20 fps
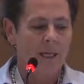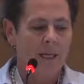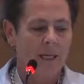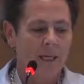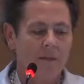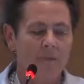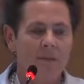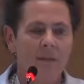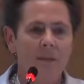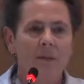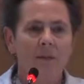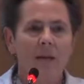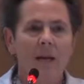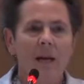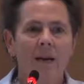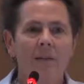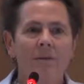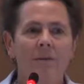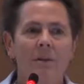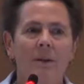And if you don't
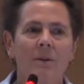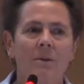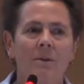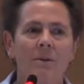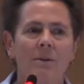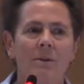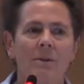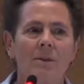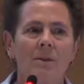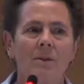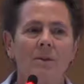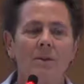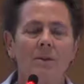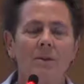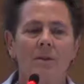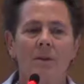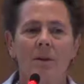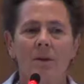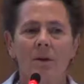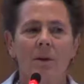have those,
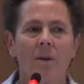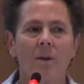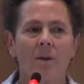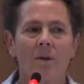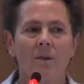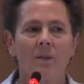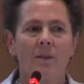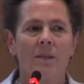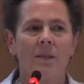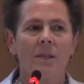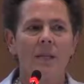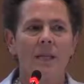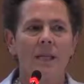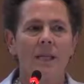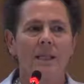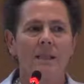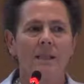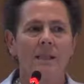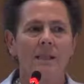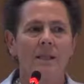all those
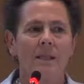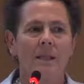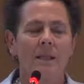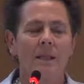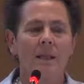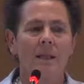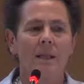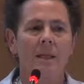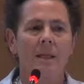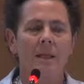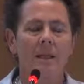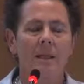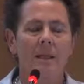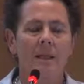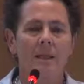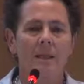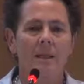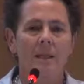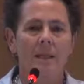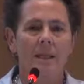things,
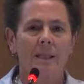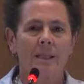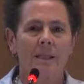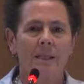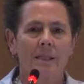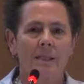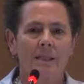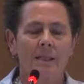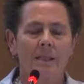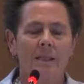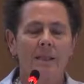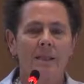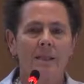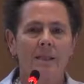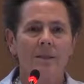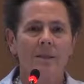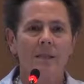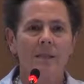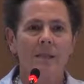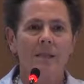it
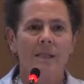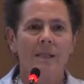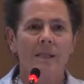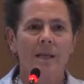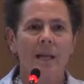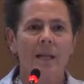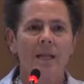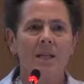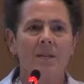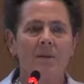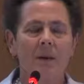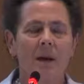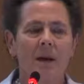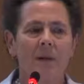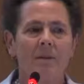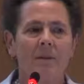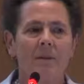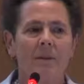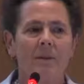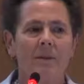still doesn't say you
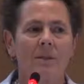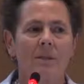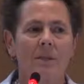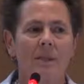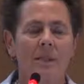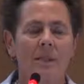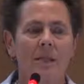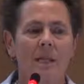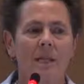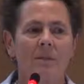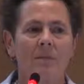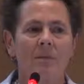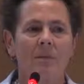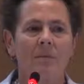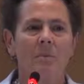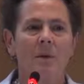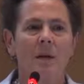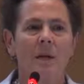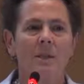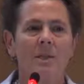have a successful
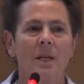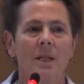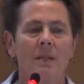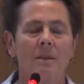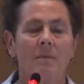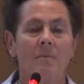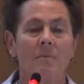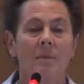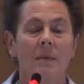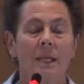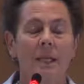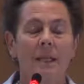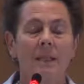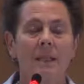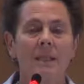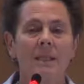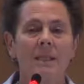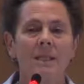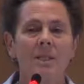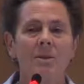project, but
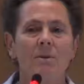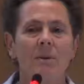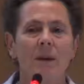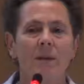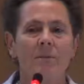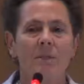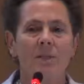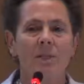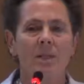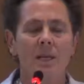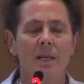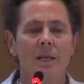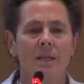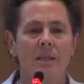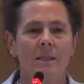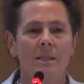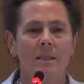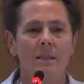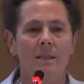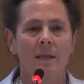at least you have a
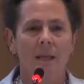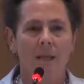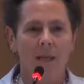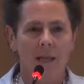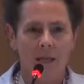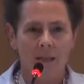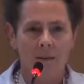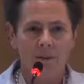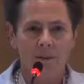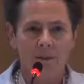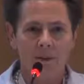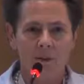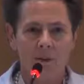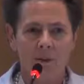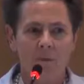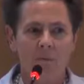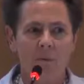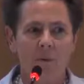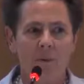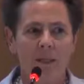chance. And there's
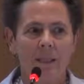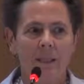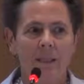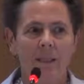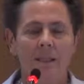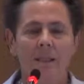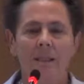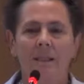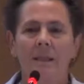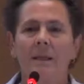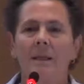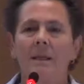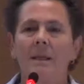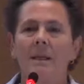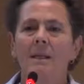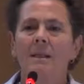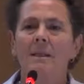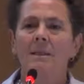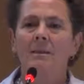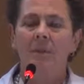no point in
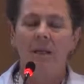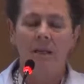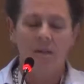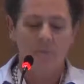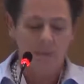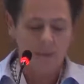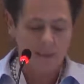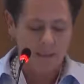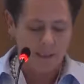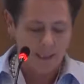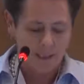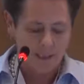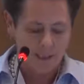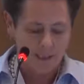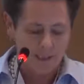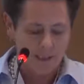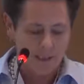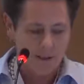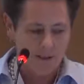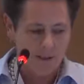developing
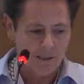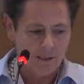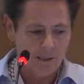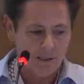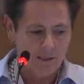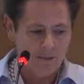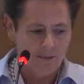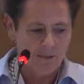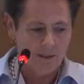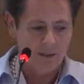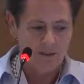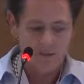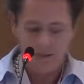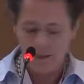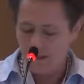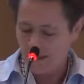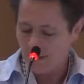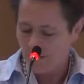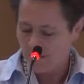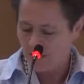license areas if you don't
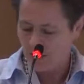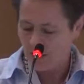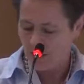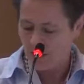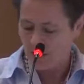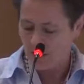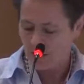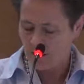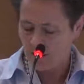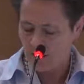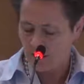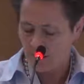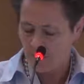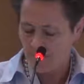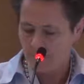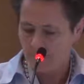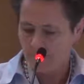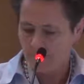have a chance.